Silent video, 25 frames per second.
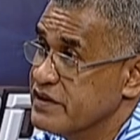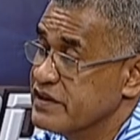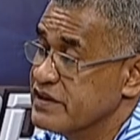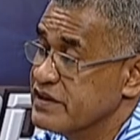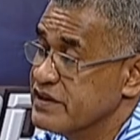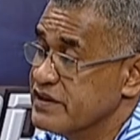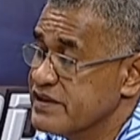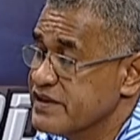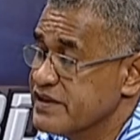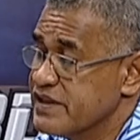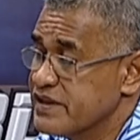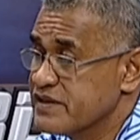
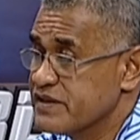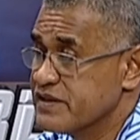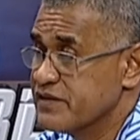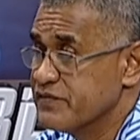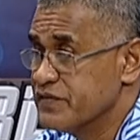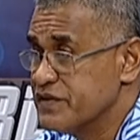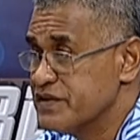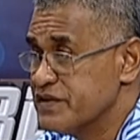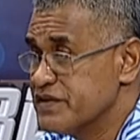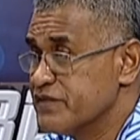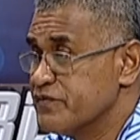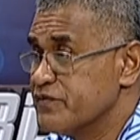Is that
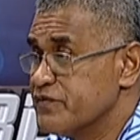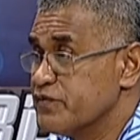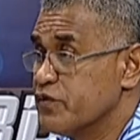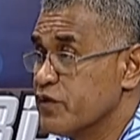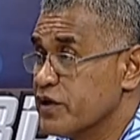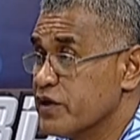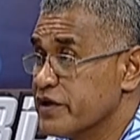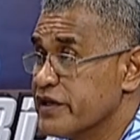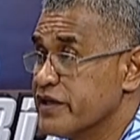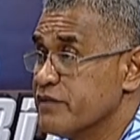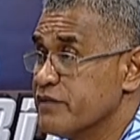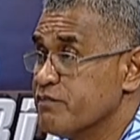sufficient for
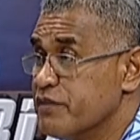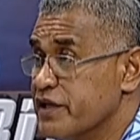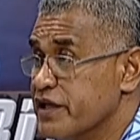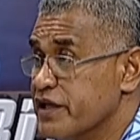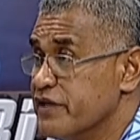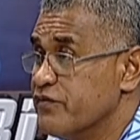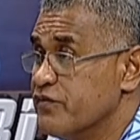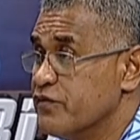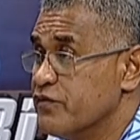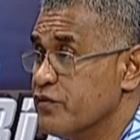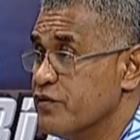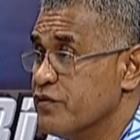what I
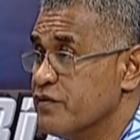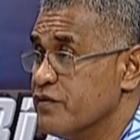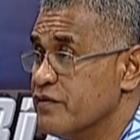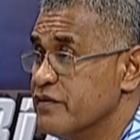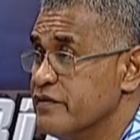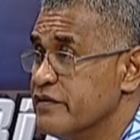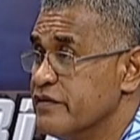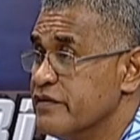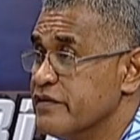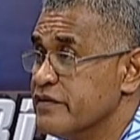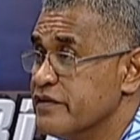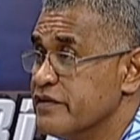planned for?
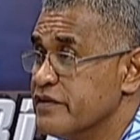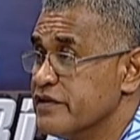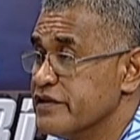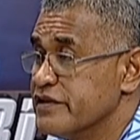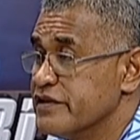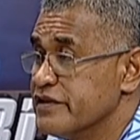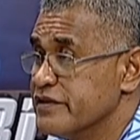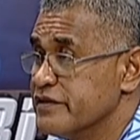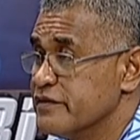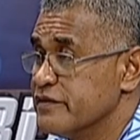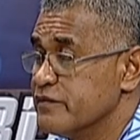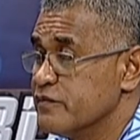
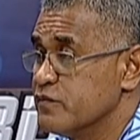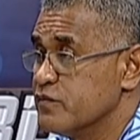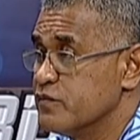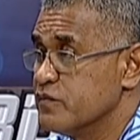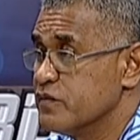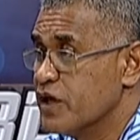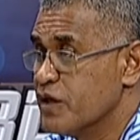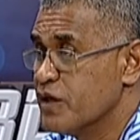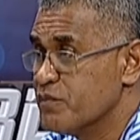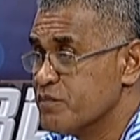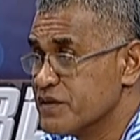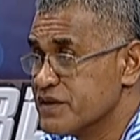
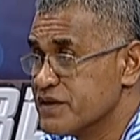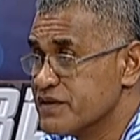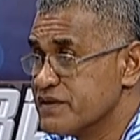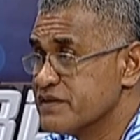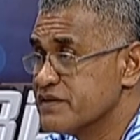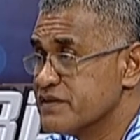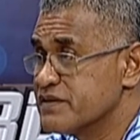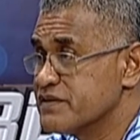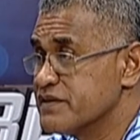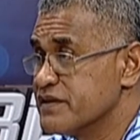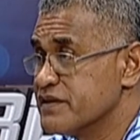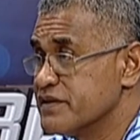How much
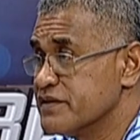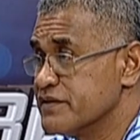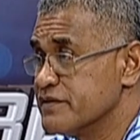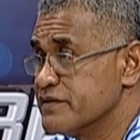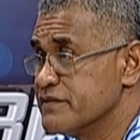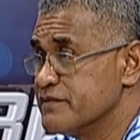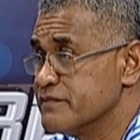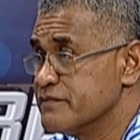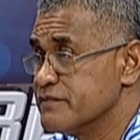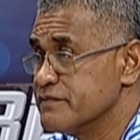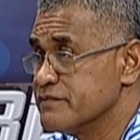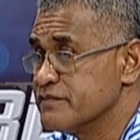
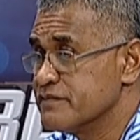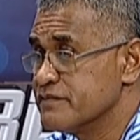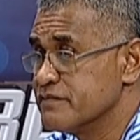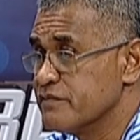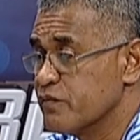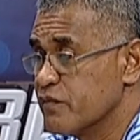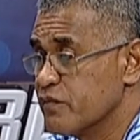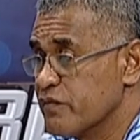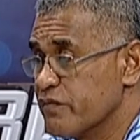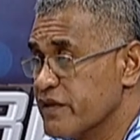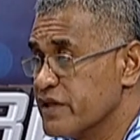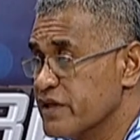
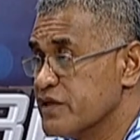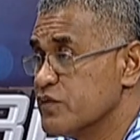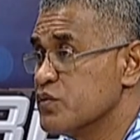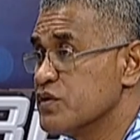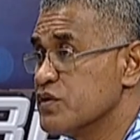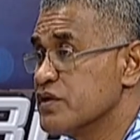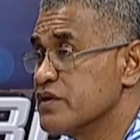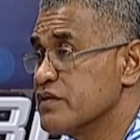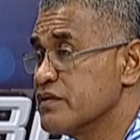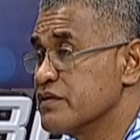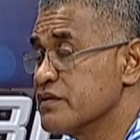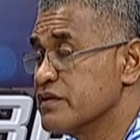that
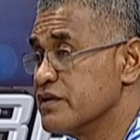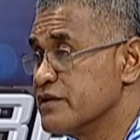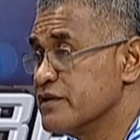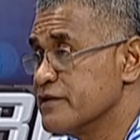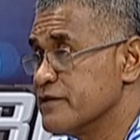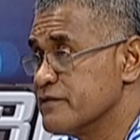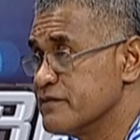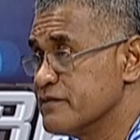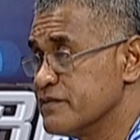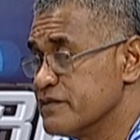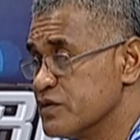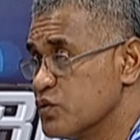will
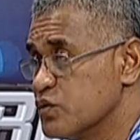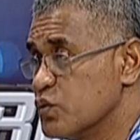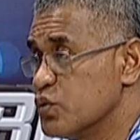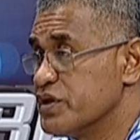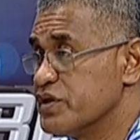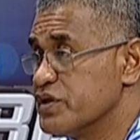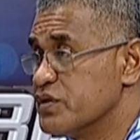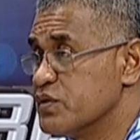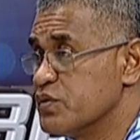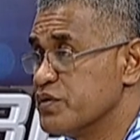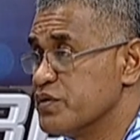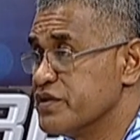
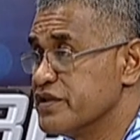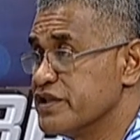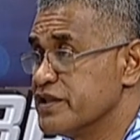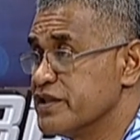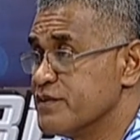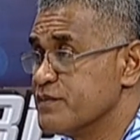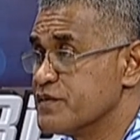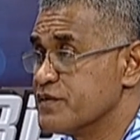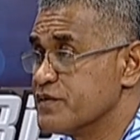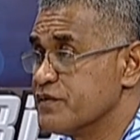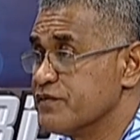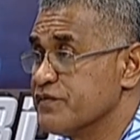equate to in
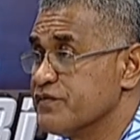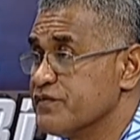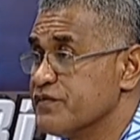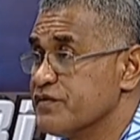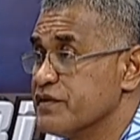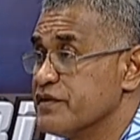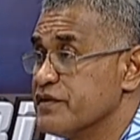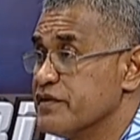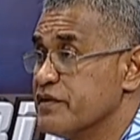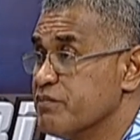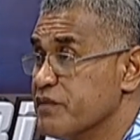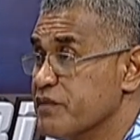terms of
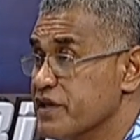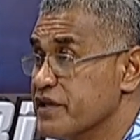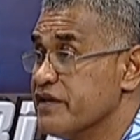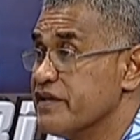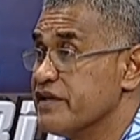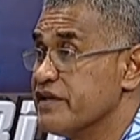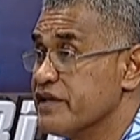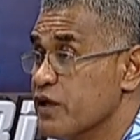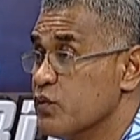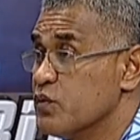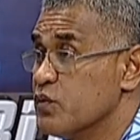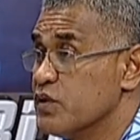the money
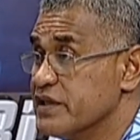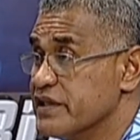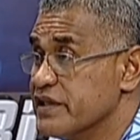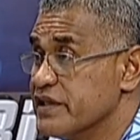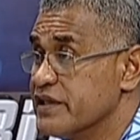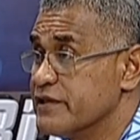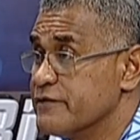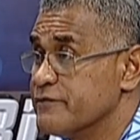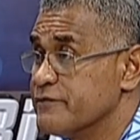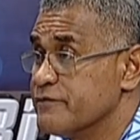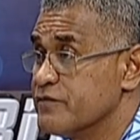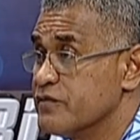that I will
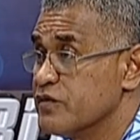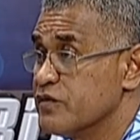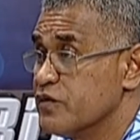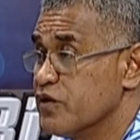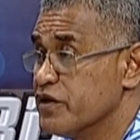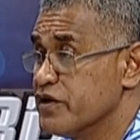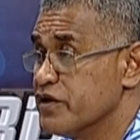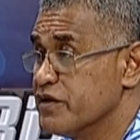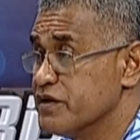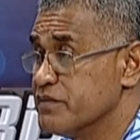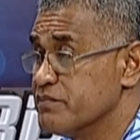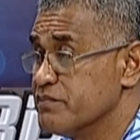get
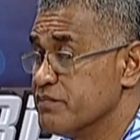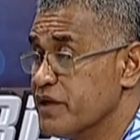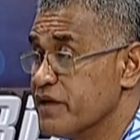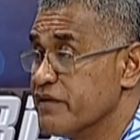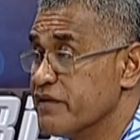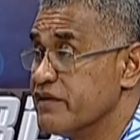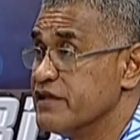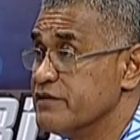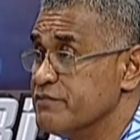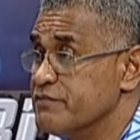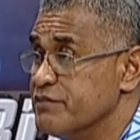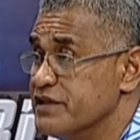on a
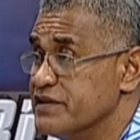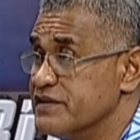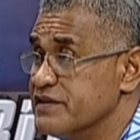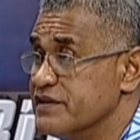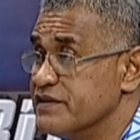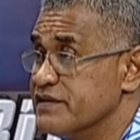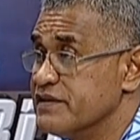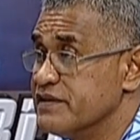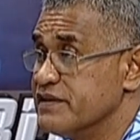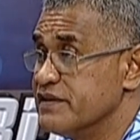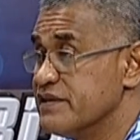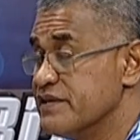monthly
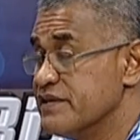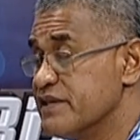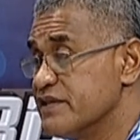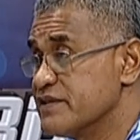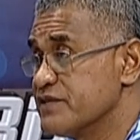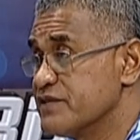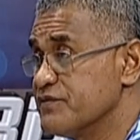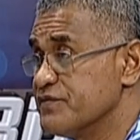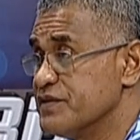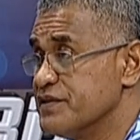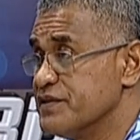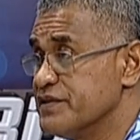basis? Is that
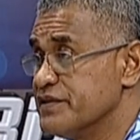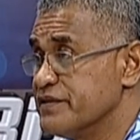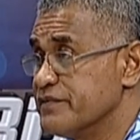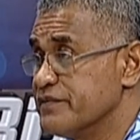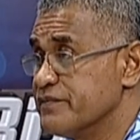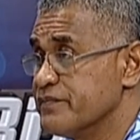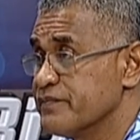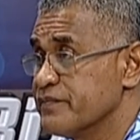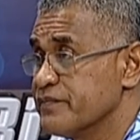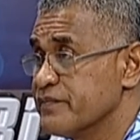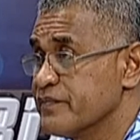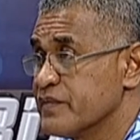sufficient?
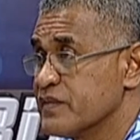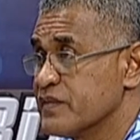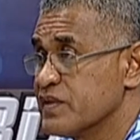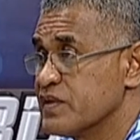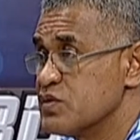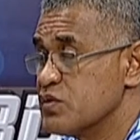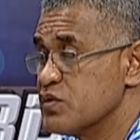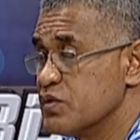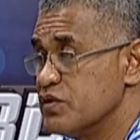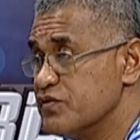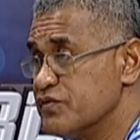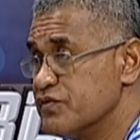
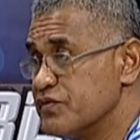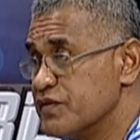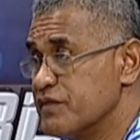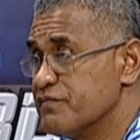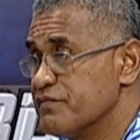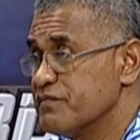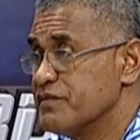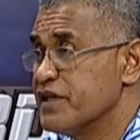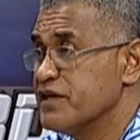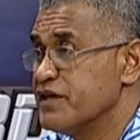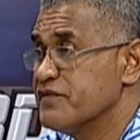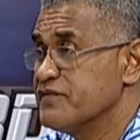So if you
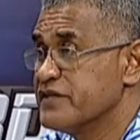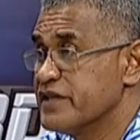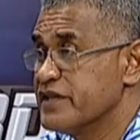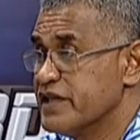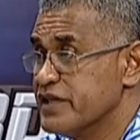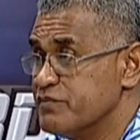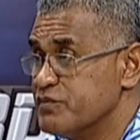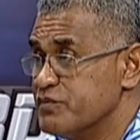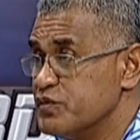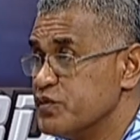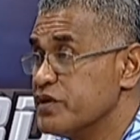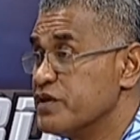have enough
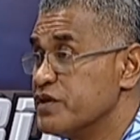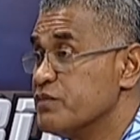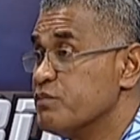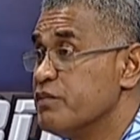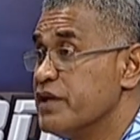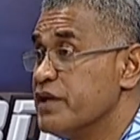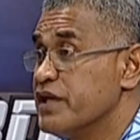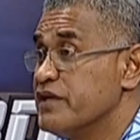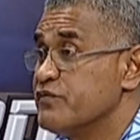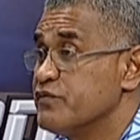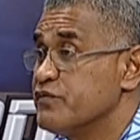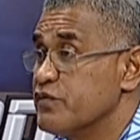time, you can
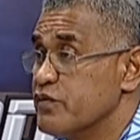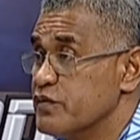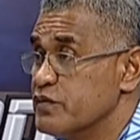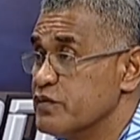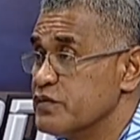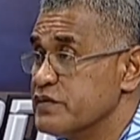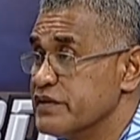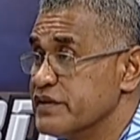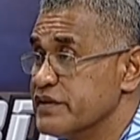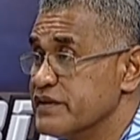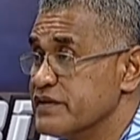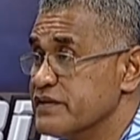plan for
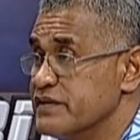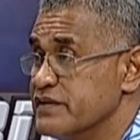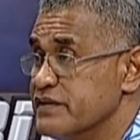those things.